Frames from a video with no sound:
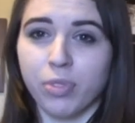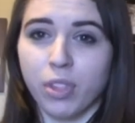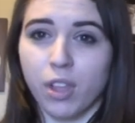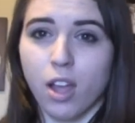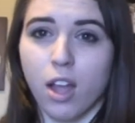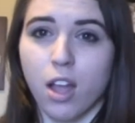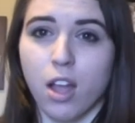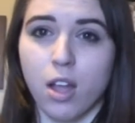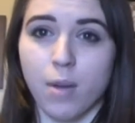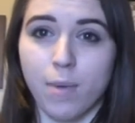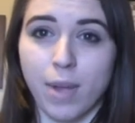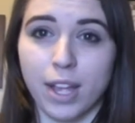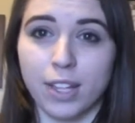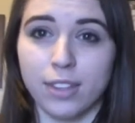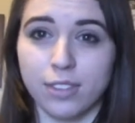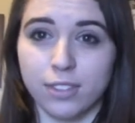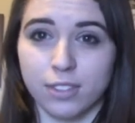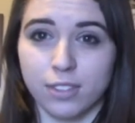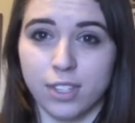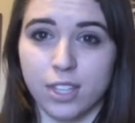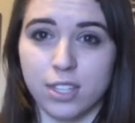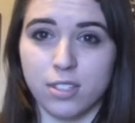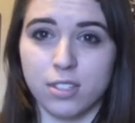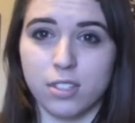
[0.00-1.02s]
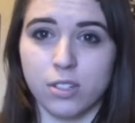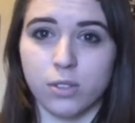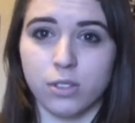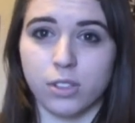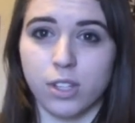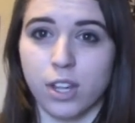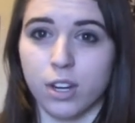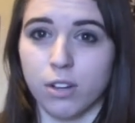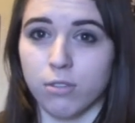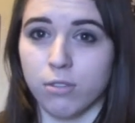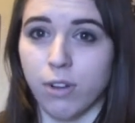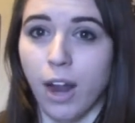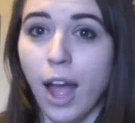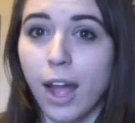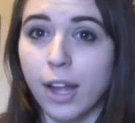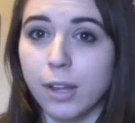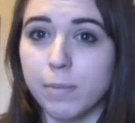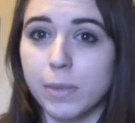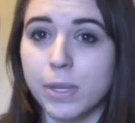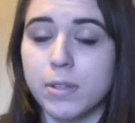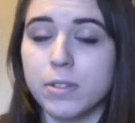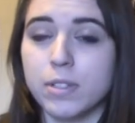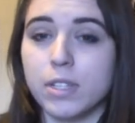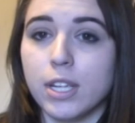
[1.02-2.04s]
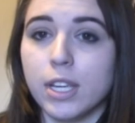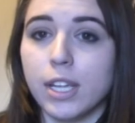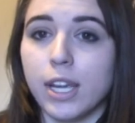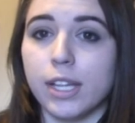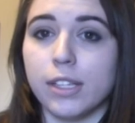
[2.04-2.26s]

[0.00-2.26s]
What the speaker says: I listen to a lot of rock music.